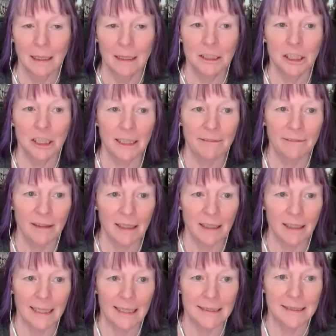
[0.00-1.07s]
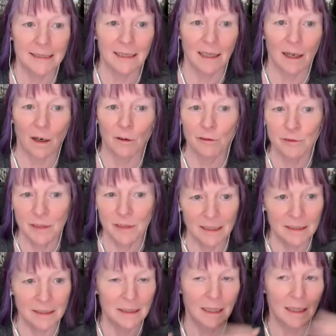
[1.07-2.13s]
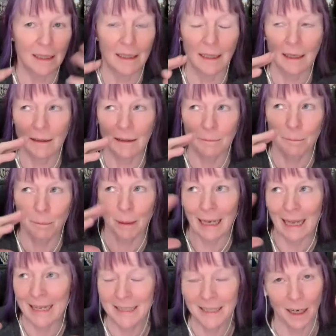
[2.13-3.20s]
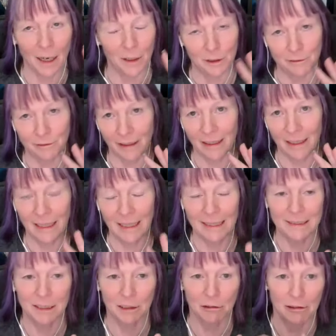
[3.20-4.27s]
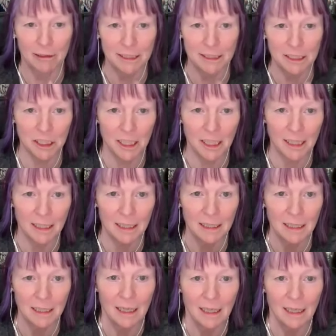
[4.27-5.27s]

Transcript: Shiva is often bled over into Krishna.